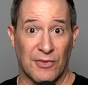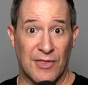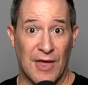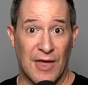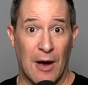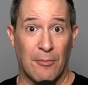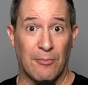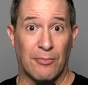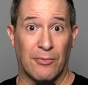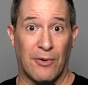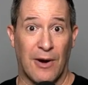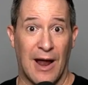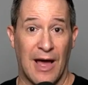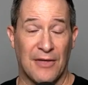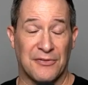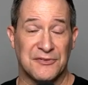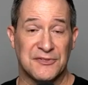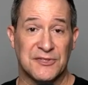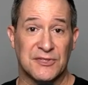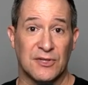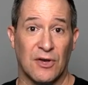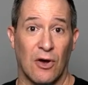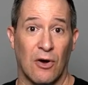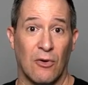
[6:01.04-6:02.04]
without breath.
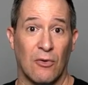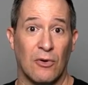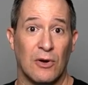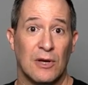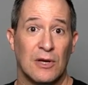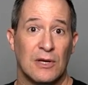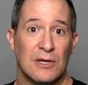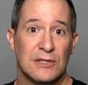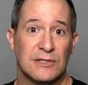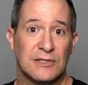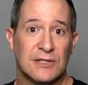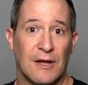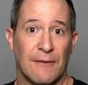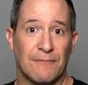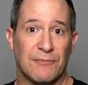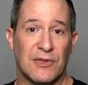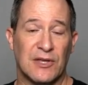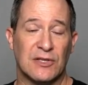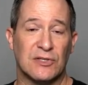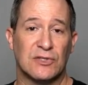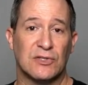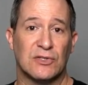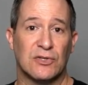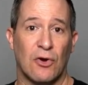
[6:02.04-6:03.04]
So
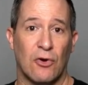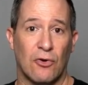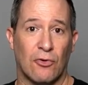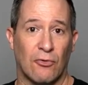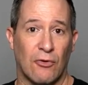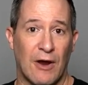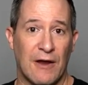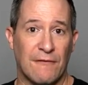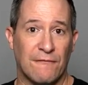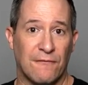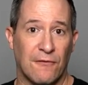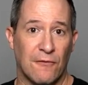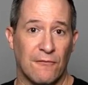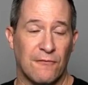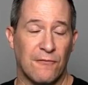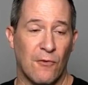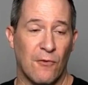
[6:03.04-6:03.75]
something so grateful